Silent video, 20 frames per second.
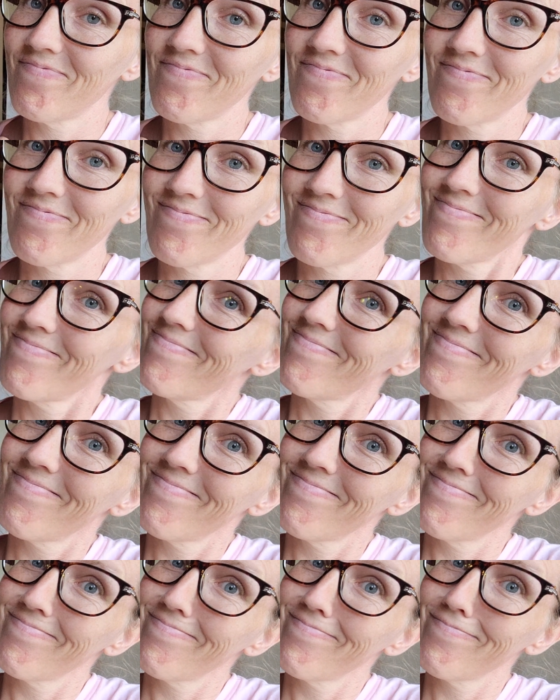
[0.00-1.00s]

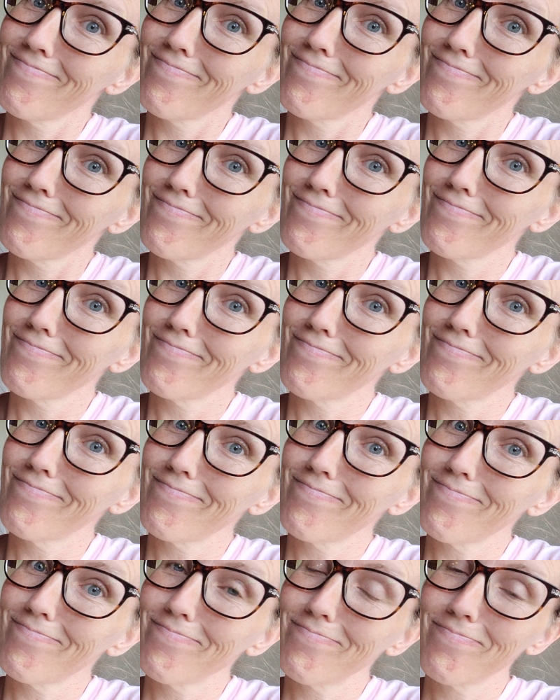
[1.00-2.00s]

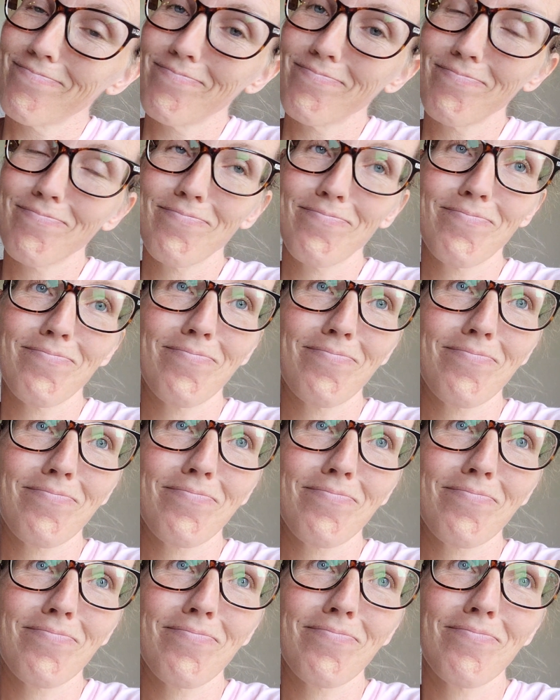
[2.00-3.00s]

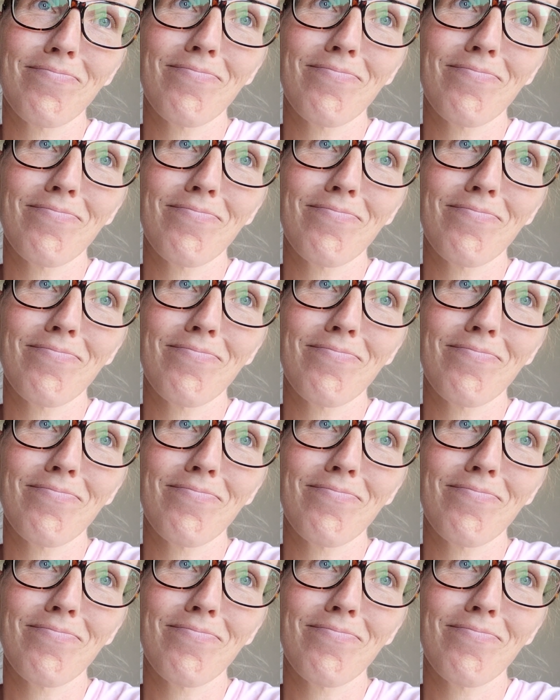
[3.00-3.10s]
(no one is talking)